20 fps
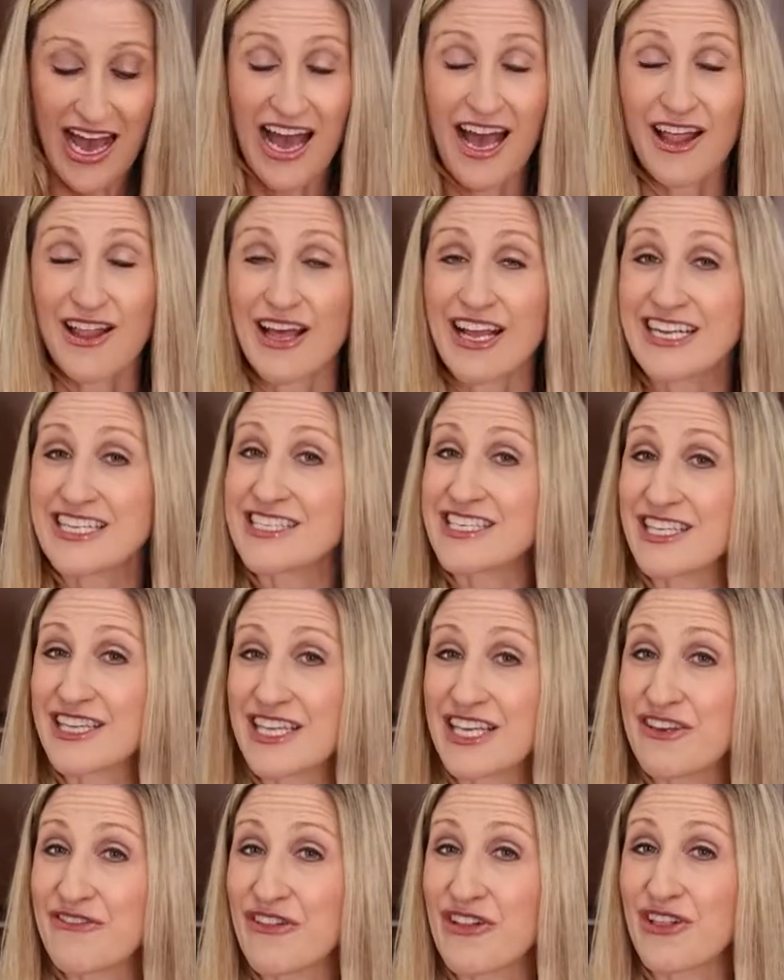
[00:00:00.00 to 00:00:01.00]
I like to
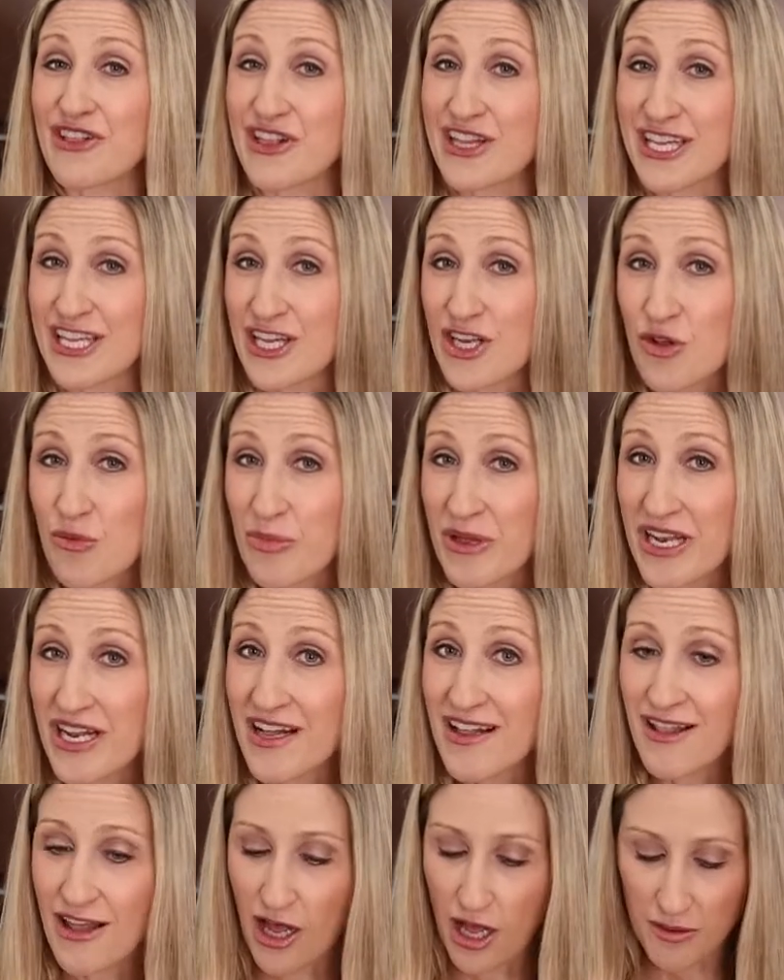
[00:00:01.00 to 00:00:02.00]
leave a little bit
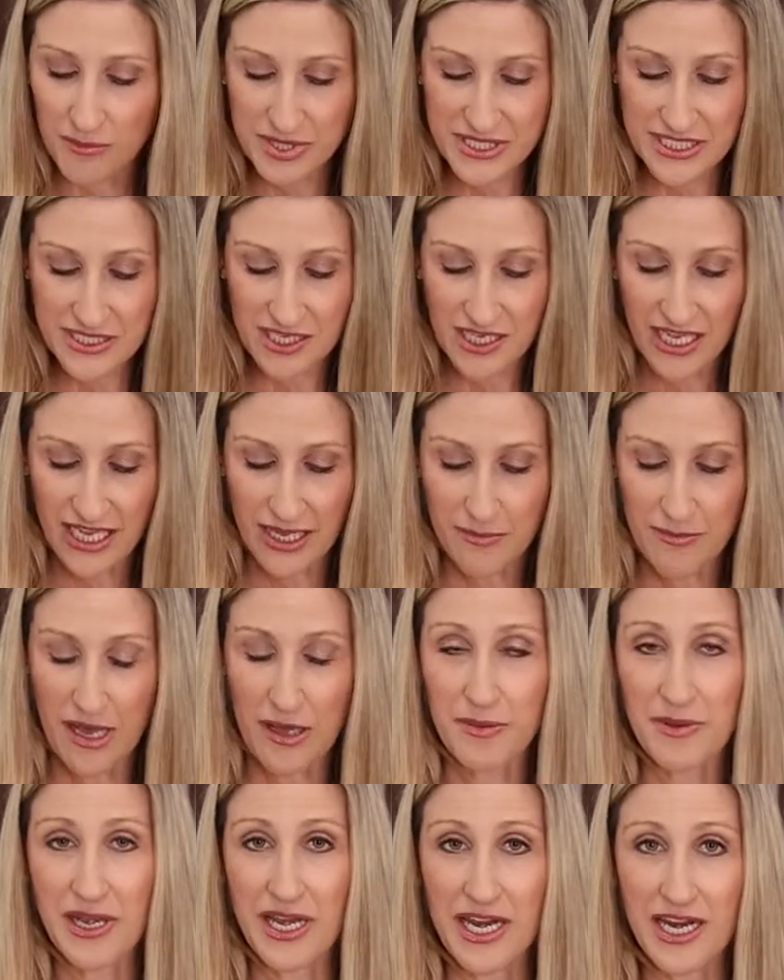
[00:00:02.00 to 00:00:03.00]
of clumps in my
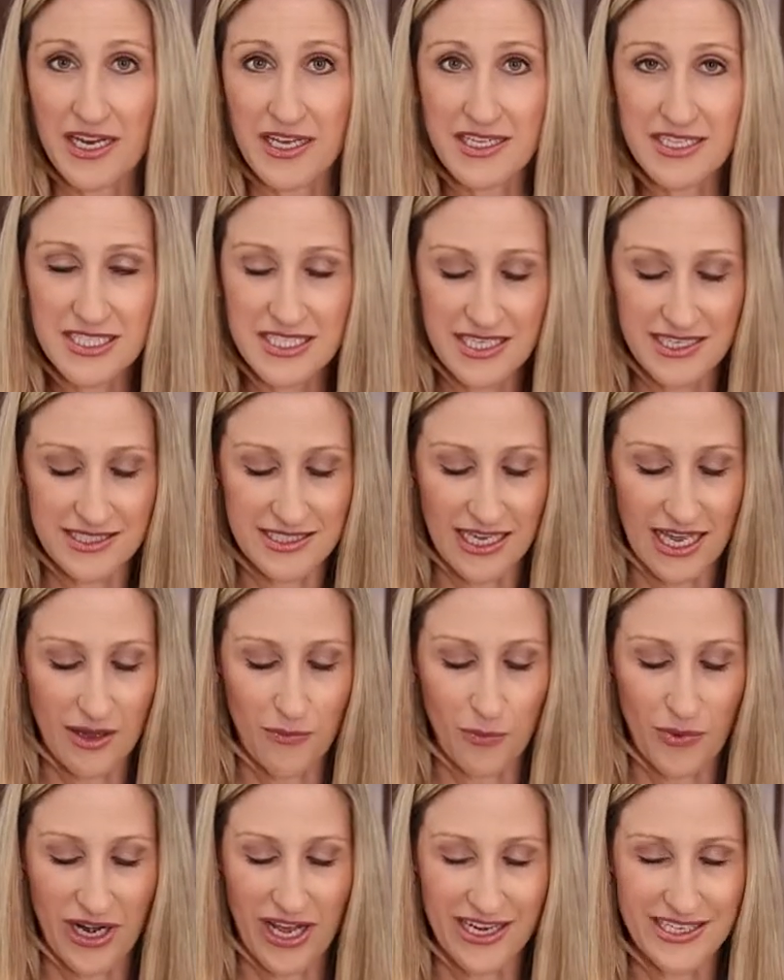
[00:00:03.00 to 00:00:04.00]
bananas because
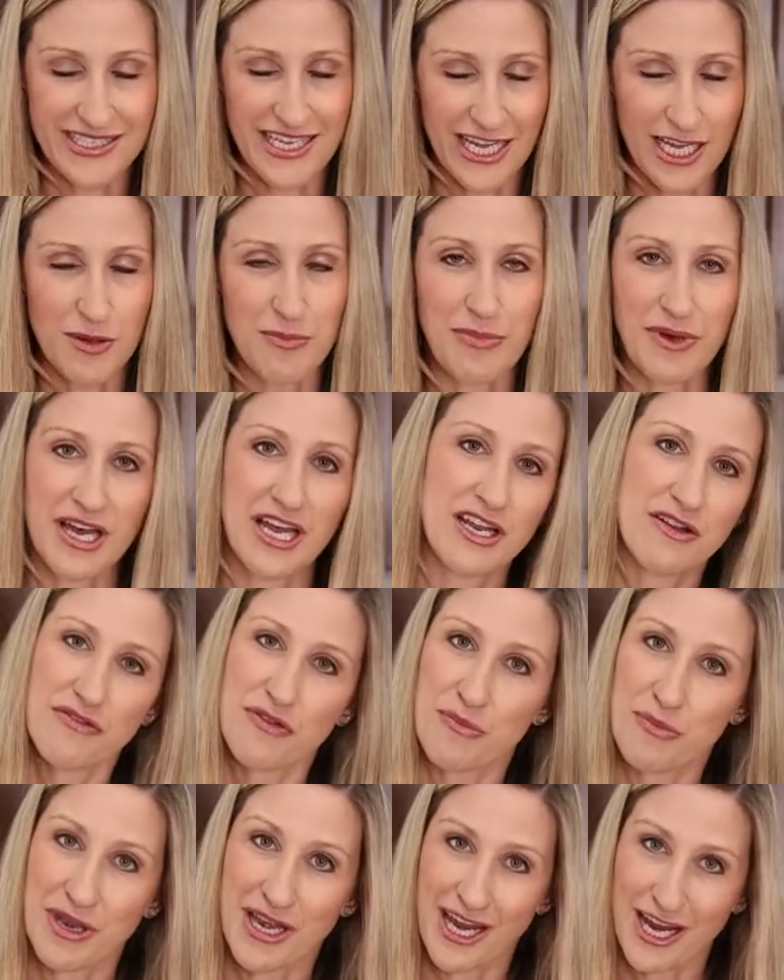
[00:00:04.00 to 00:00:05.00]
when I take a bite of
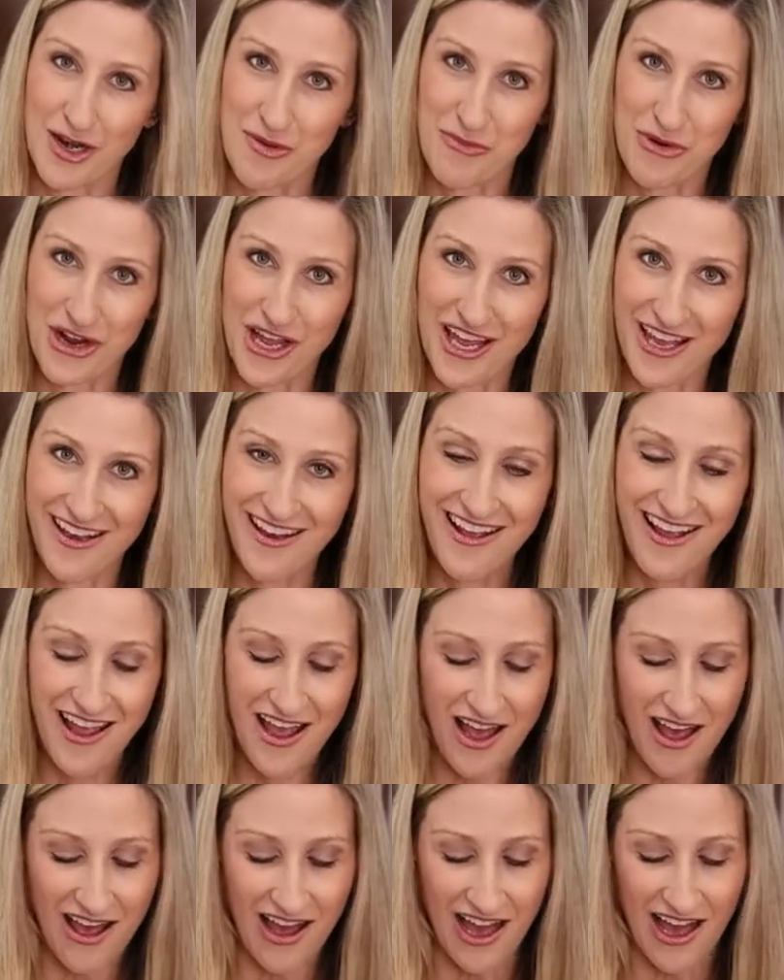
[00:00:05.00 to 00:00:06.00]
the banana bread,
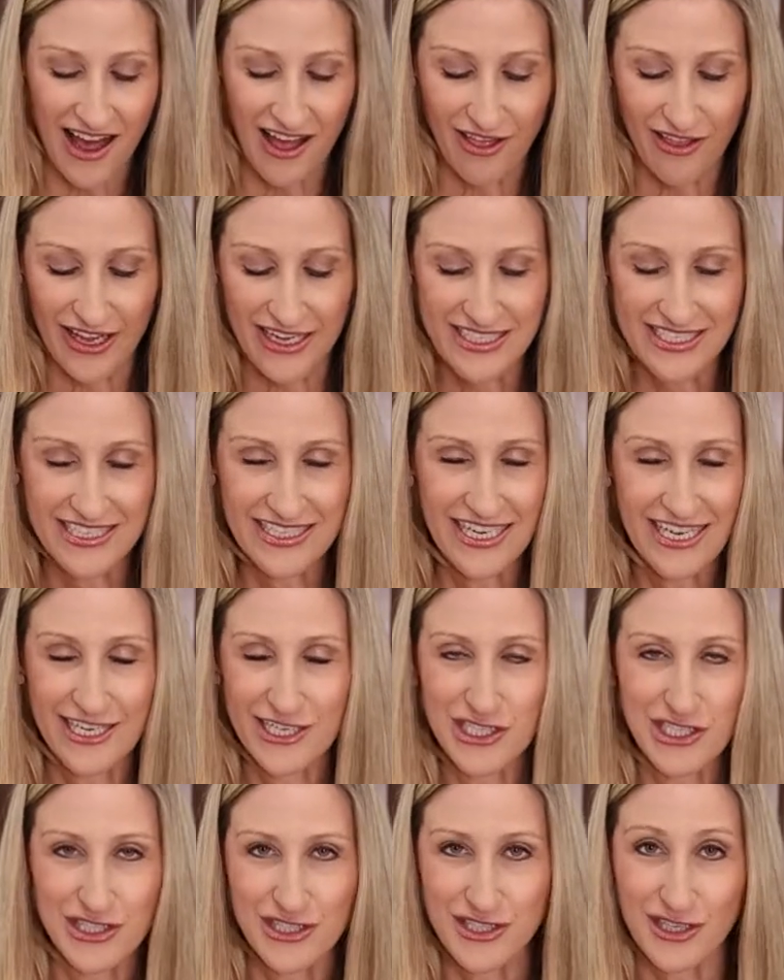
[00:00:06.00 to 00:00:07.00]
I like to
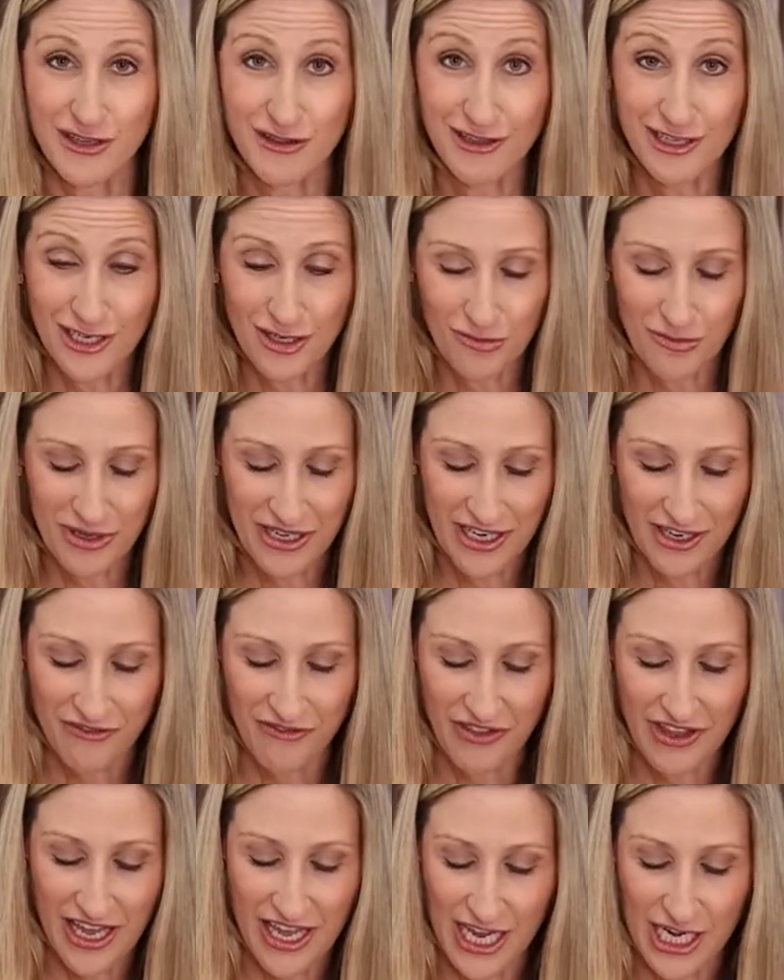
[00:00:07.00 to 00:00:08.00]
taste just a little bit of
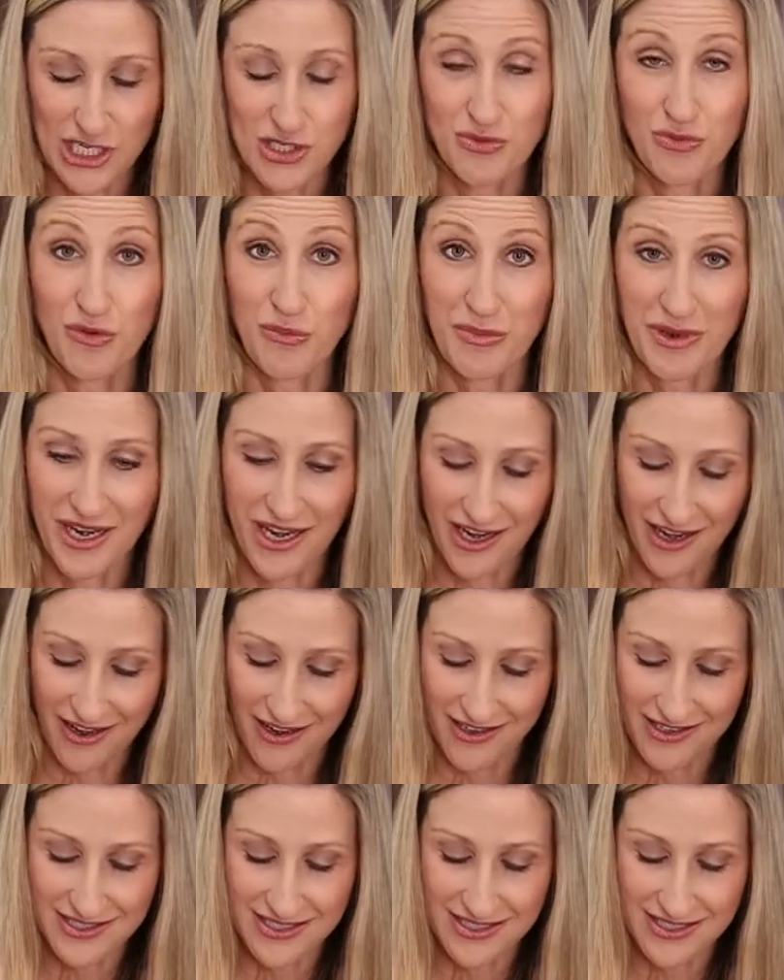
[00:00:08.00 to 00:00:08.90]
the actual banana.